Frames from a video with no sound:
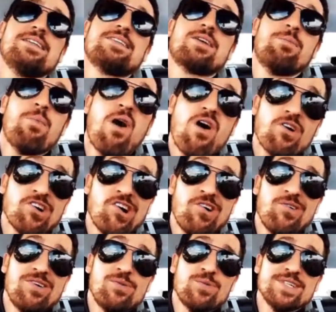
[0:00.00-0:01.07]
tomorrow,
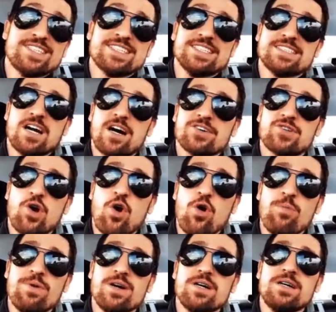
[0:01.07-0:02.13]
which is
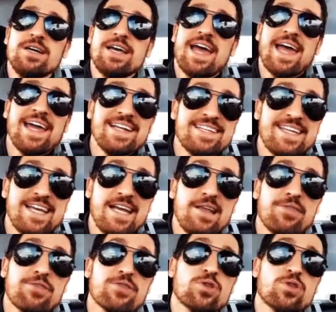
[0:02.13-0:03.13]
October 18th,